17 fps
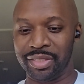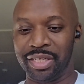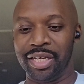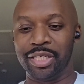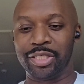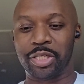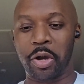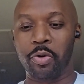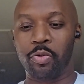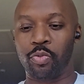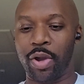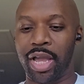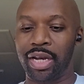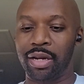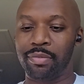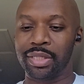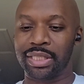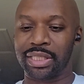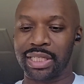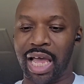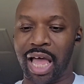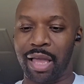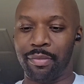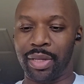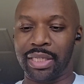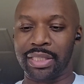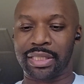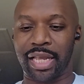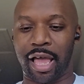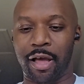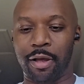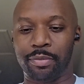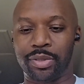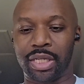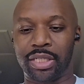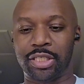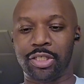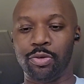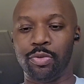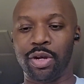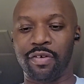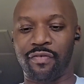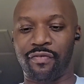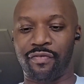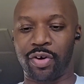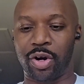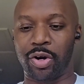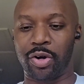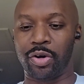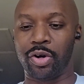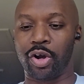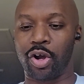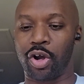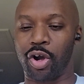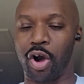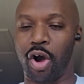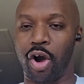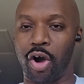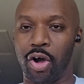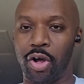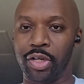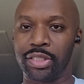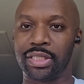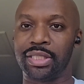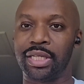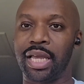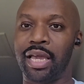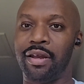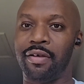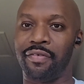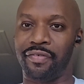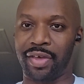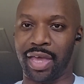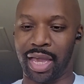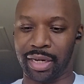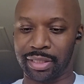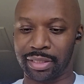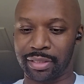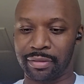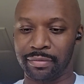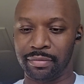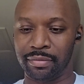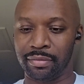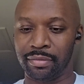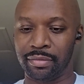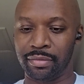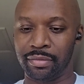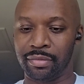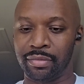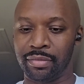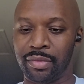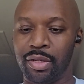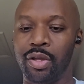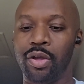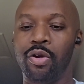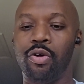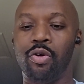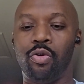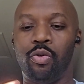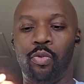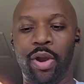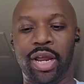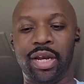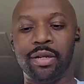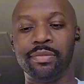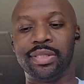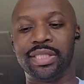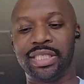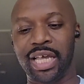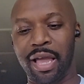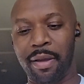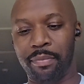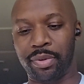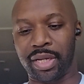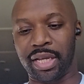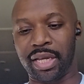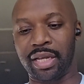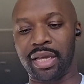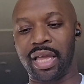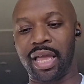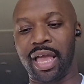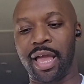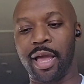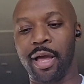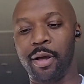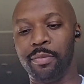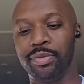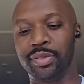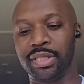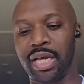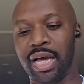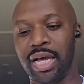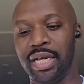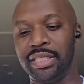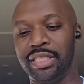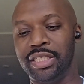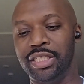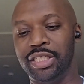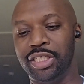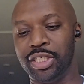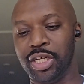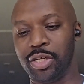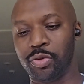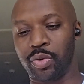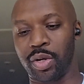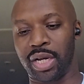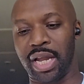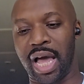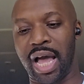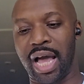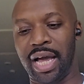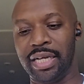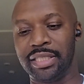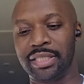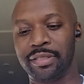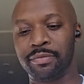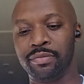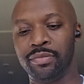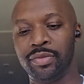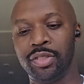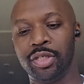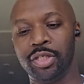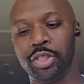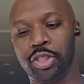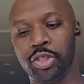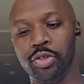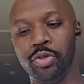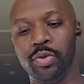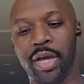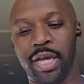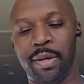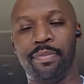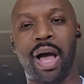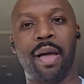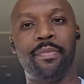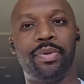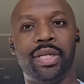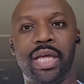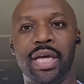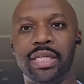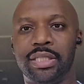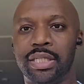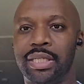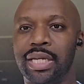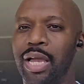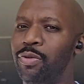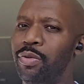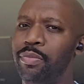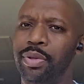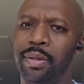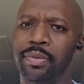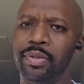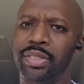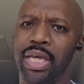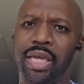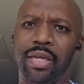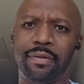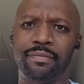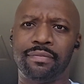So random assignments helps us to infer cause and effect. Random sampling helps us generalize to a population, like when people take